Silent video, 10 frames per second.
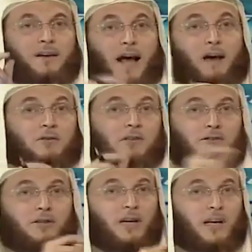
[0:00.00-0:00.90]
Now,
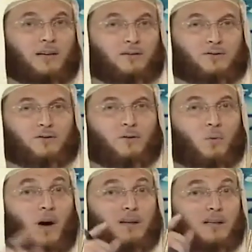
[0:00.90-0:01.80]
the trick is,
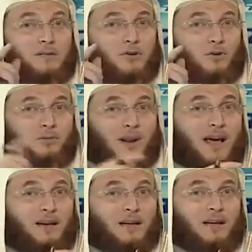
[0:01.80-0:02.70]
what if you're
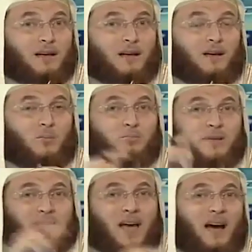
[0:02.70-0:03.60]
planning,
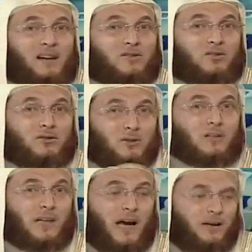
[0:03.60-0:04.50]
besides
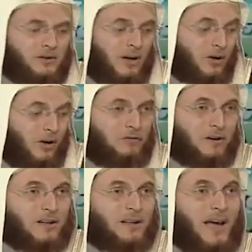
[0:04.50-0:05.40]
doing Hajj and
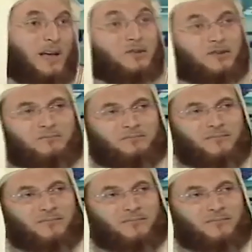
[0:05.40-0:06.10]
offering the Hajj,